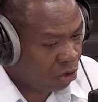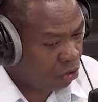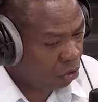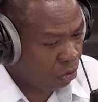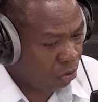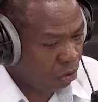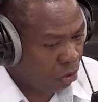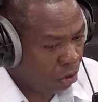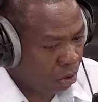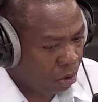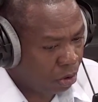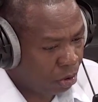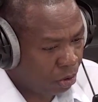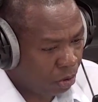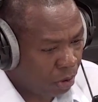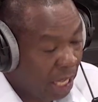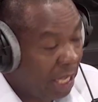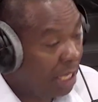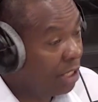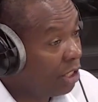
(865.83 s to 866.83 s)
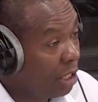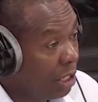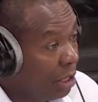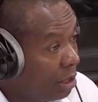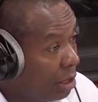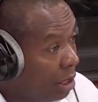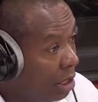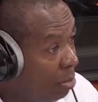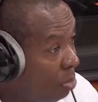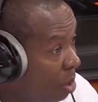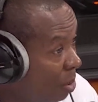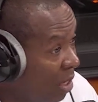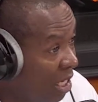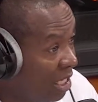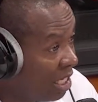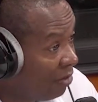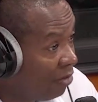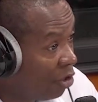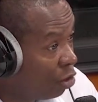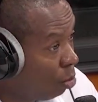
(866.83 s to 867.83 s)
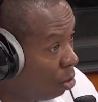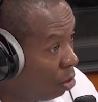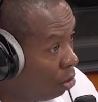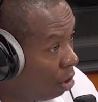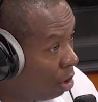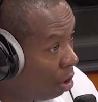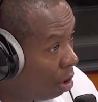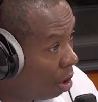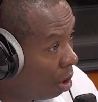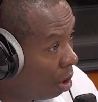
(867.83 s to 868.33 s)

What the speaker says: to exit the Public Service Board.